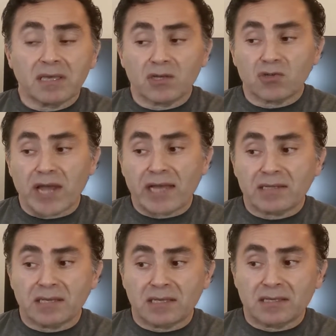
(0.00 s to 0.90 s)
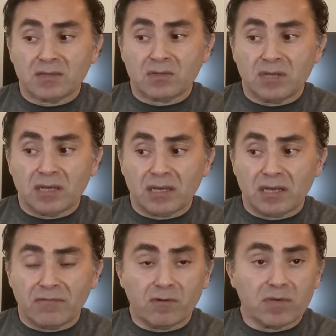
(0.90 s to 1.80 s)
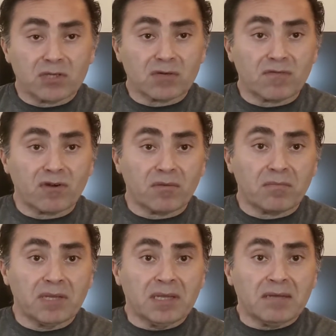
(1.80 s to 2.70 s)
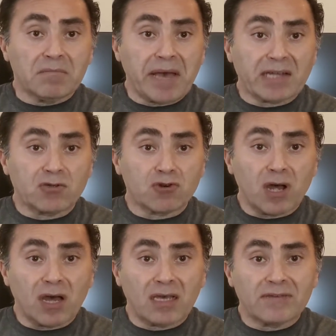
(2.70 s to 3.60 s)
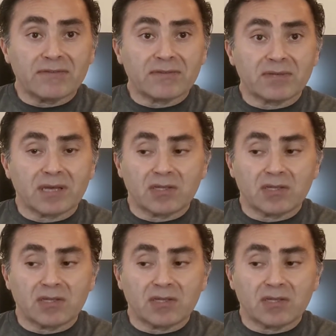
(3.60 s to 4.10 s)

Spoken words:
extracting information from bad drives,